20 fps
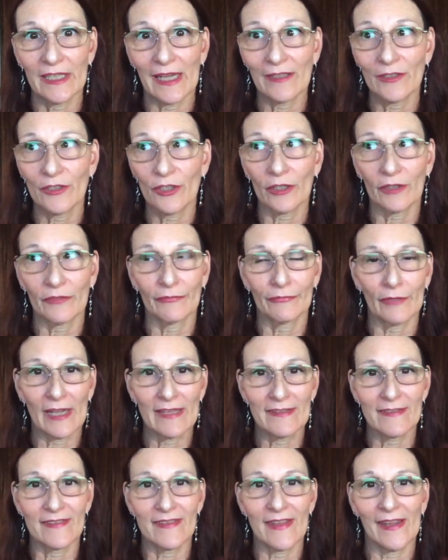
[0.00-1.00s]
I took
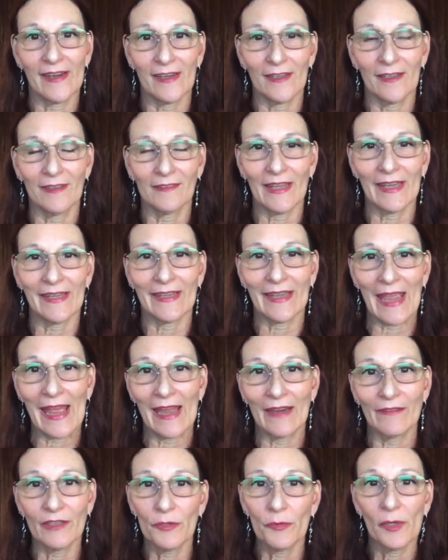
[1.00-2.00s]
friends there, like
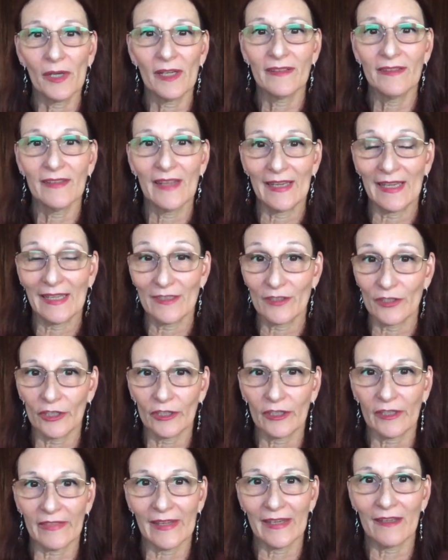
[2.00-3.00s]
everyone that I
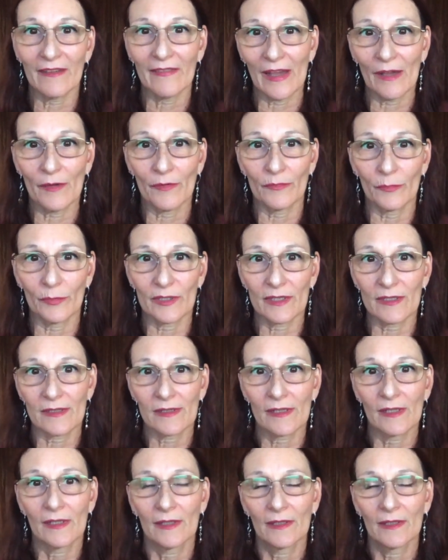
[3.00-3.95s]
took there that was